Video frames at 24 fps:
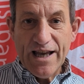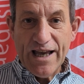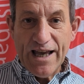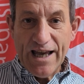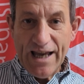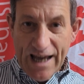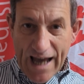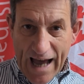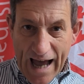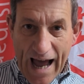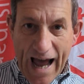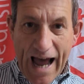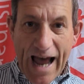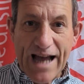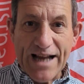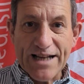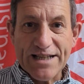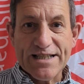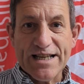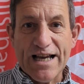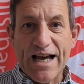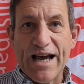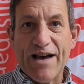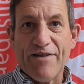it
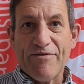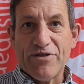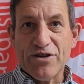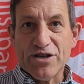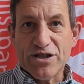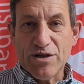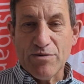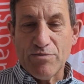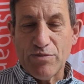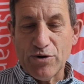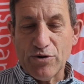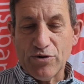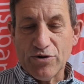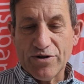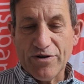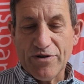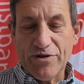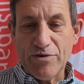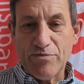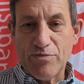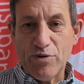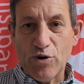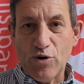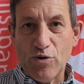had to have the support of
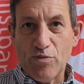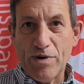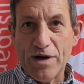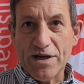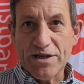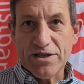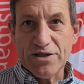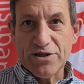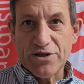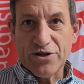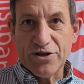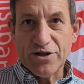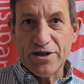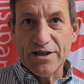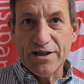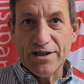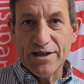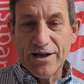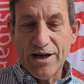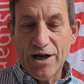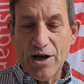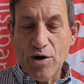the poor peasantry,